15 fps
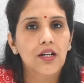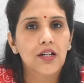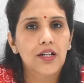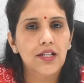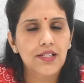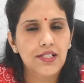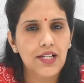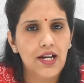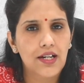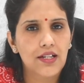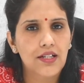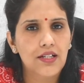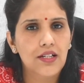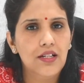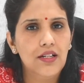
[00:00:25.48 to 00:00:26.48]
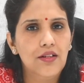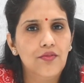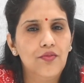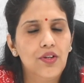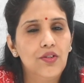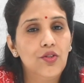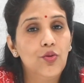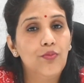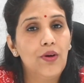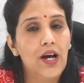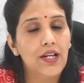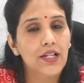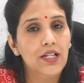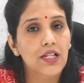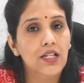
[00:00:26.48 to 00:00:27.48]
Consanguinity, when you
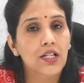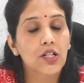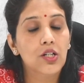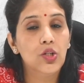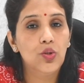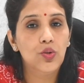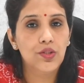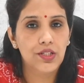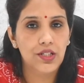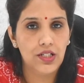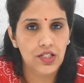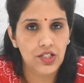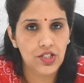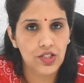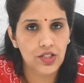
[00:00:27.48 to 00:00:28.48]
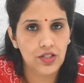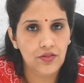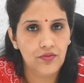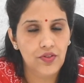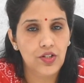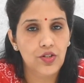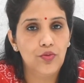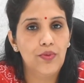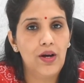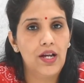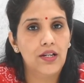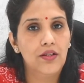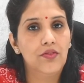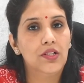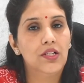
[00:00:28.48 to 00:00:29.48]
marry in a close relation, when you
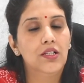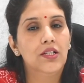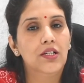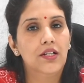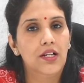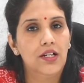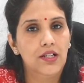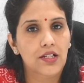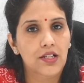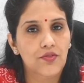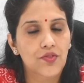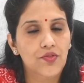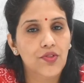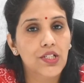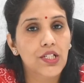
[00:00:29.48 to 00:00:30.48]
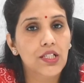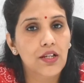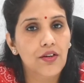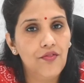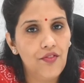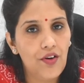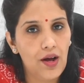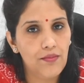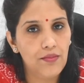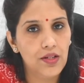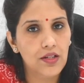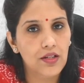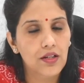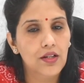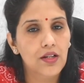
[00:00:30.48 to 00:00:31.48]
marry within the relatives, within the
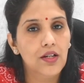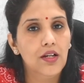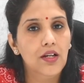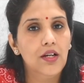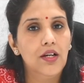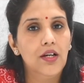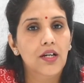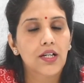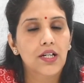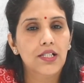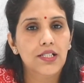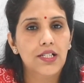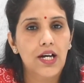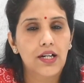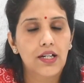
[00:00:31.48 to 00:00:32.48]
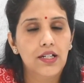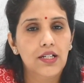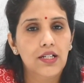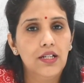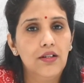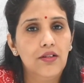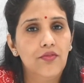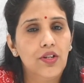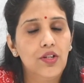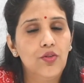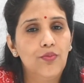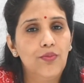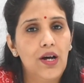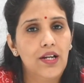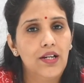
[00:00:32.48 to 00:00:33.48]
family. Consanguinity, when
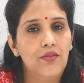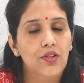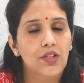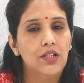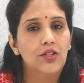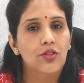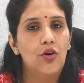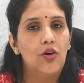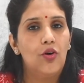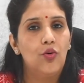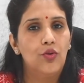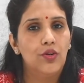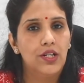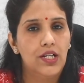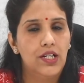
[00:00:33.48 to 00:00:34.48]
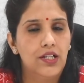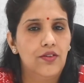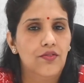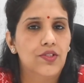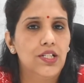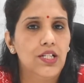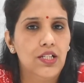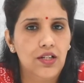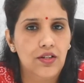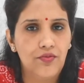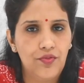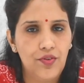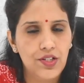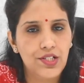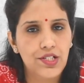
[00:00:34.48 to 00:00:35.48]
you marry within your own relatives, either
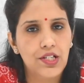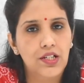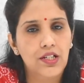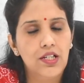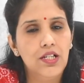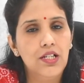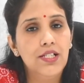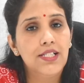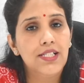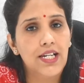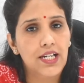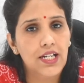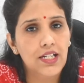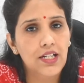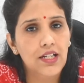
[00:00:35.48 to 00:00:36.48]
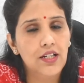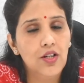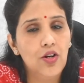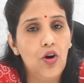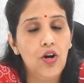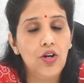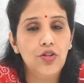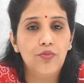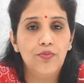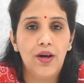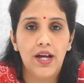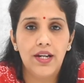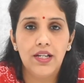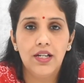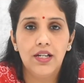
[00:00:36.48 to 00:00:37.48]
first degree, second degree, or you
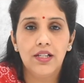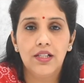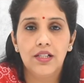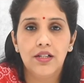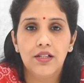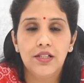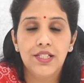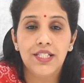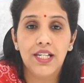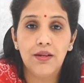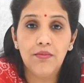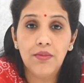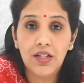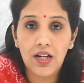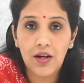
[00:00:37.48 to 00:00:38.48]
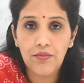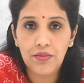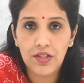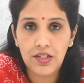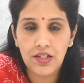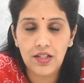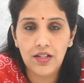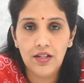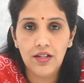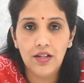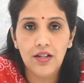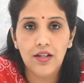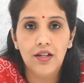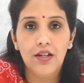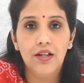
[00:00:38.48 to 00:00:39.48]
marry in the same community,